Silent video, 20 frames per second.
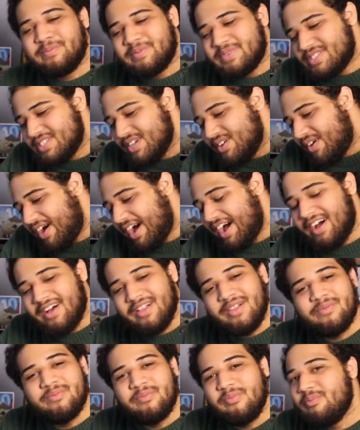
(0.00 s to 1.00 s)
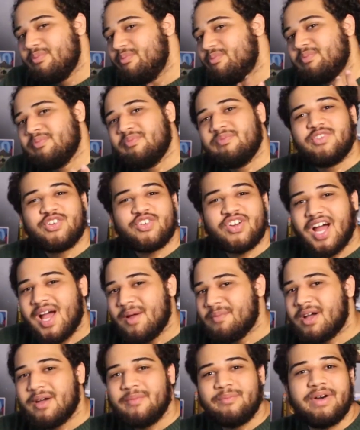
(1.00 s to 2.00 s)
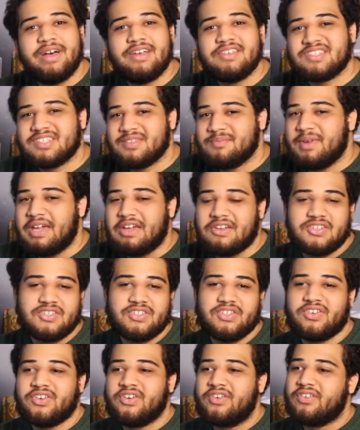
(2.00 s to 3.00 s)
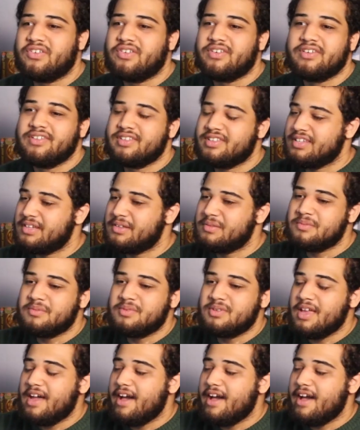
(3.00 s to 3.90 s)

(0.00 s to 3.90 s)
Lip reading: So I'll try my best to make sure to